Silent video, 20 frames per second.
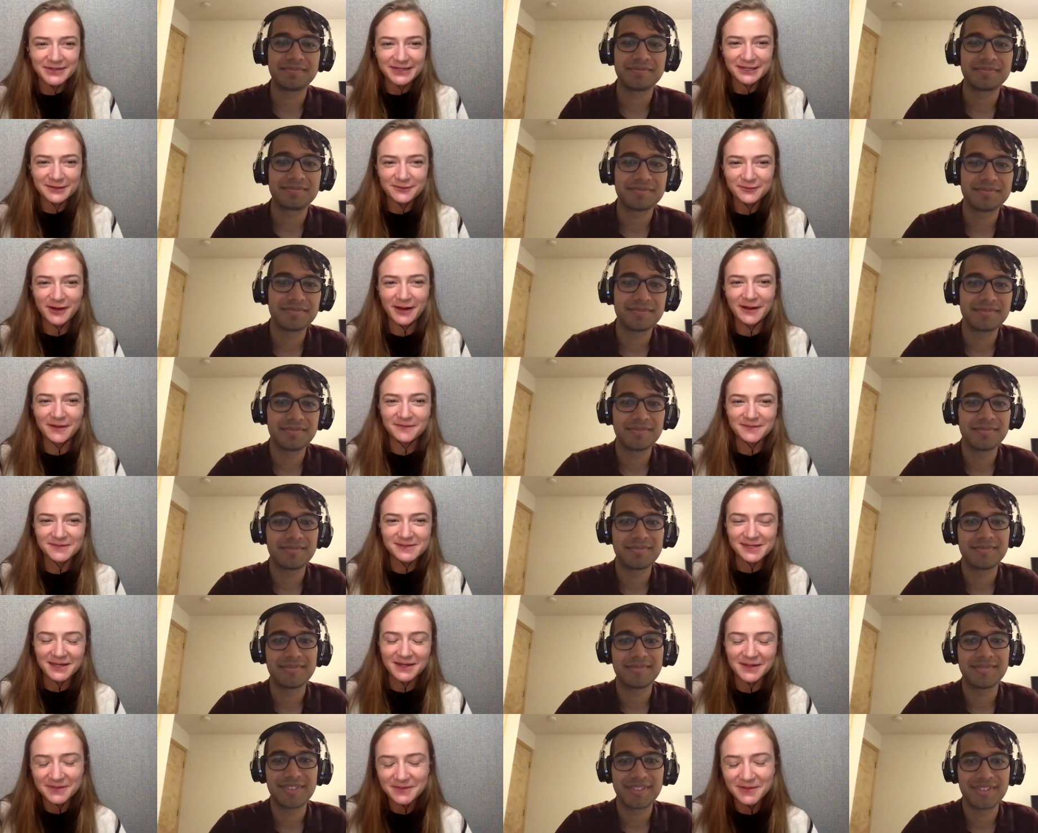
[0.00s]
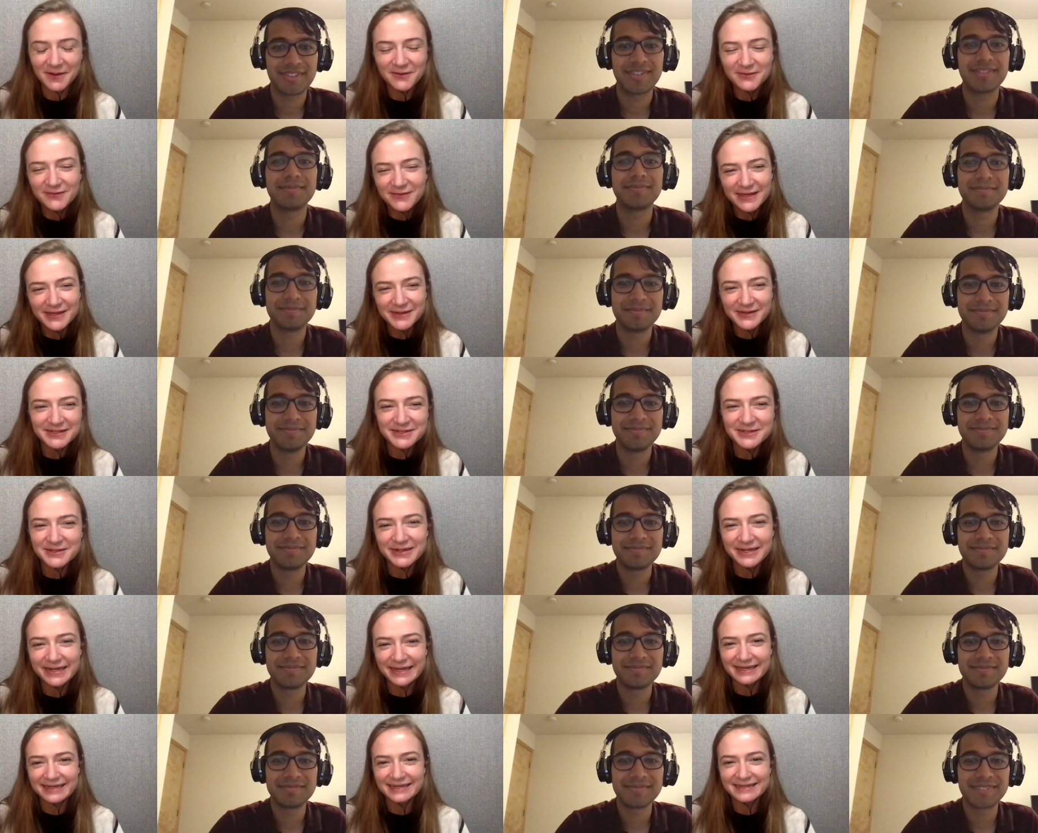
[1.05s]
Speaker 1: from. So, hopefully, you hmm. enjoy
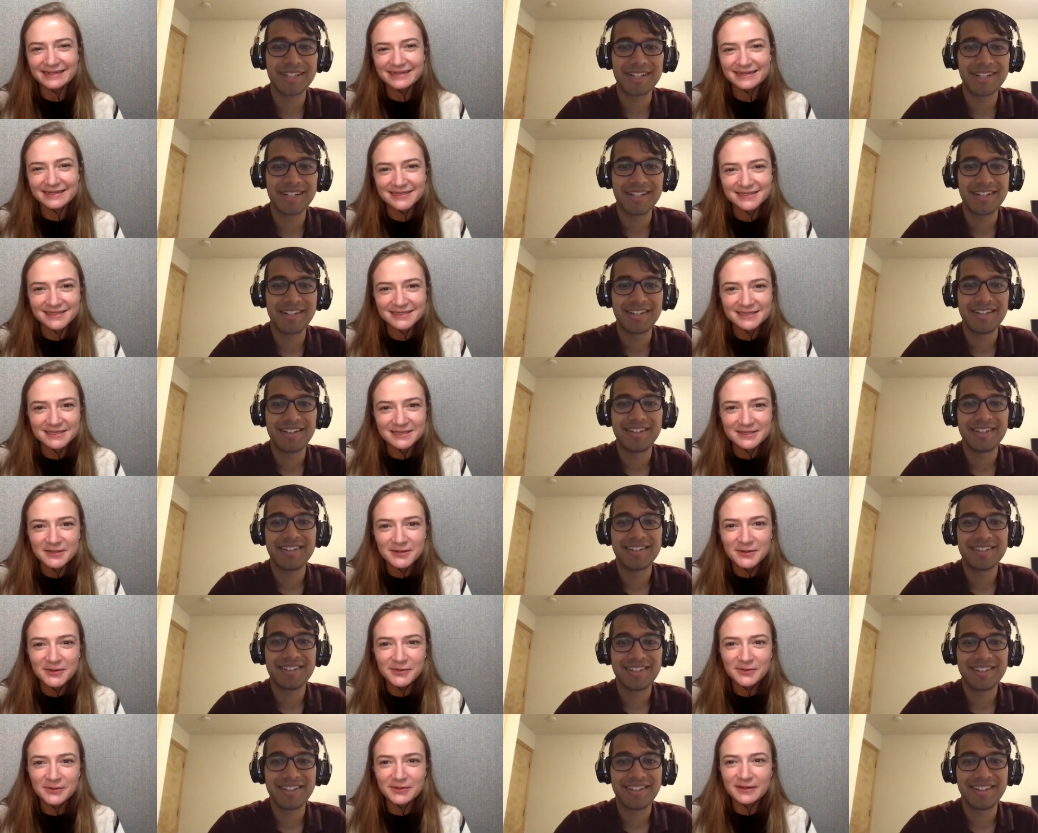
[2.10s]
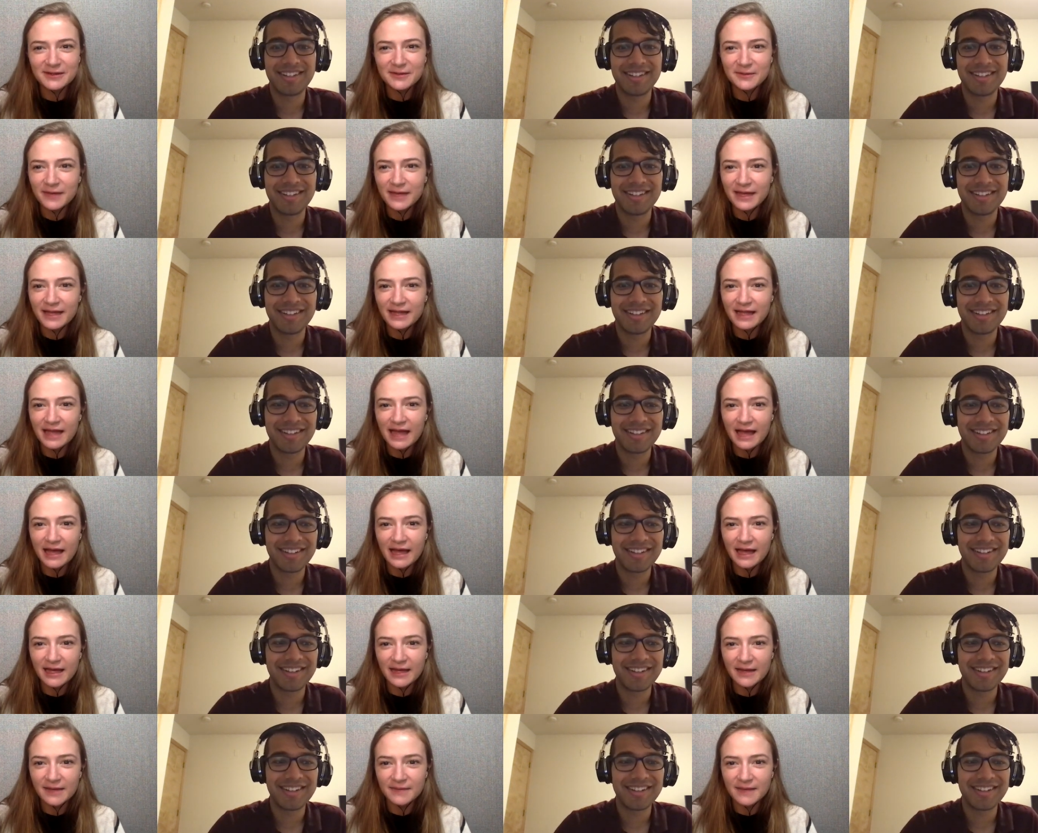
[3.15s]
mm. it. Cool. Well,
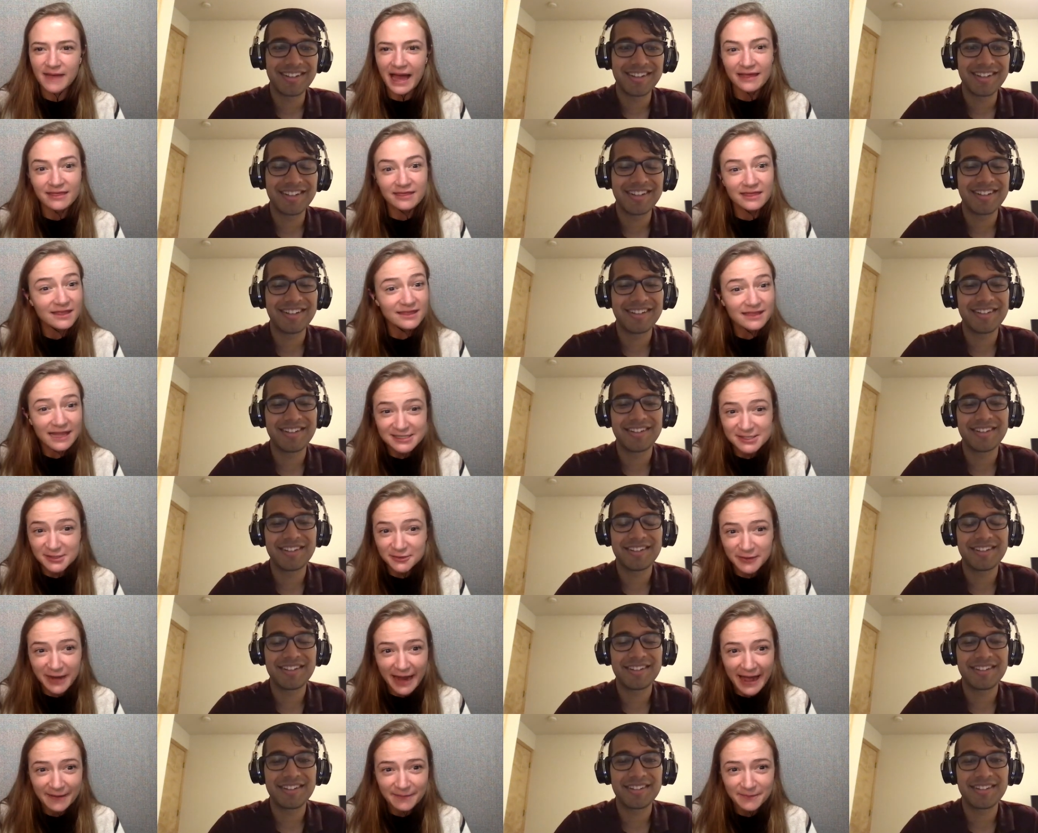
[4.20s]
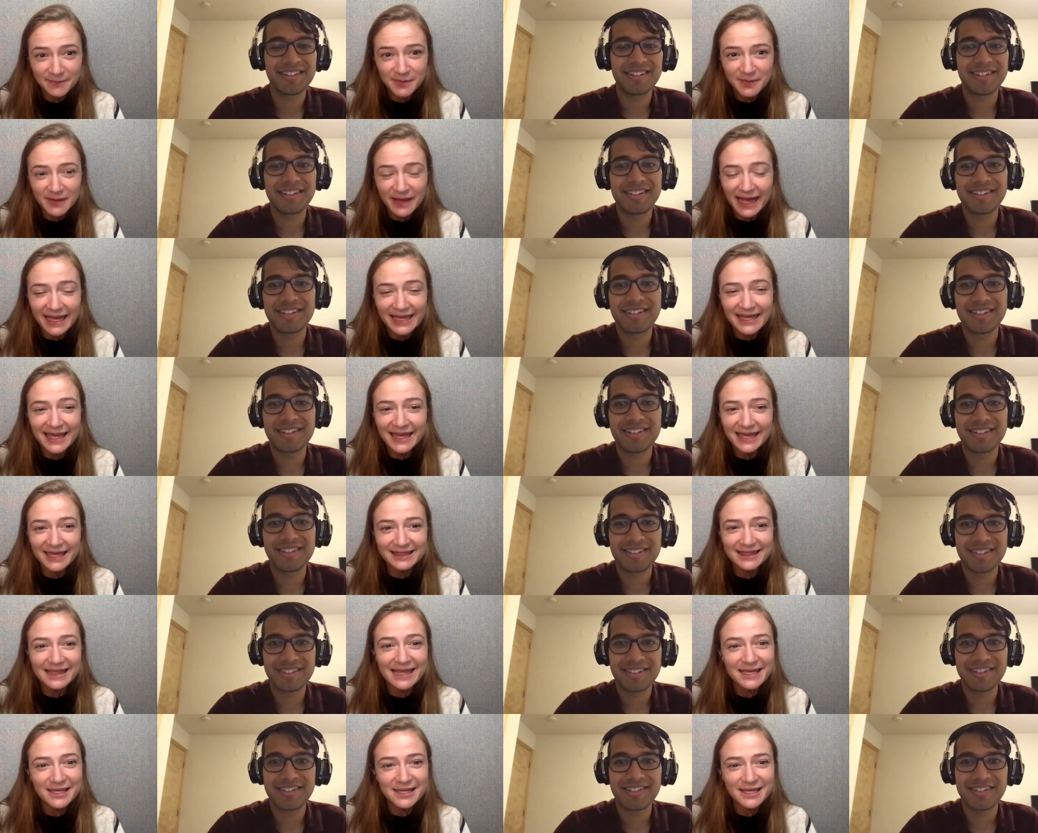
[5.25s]
um, I think that's a wrap. I can't thank you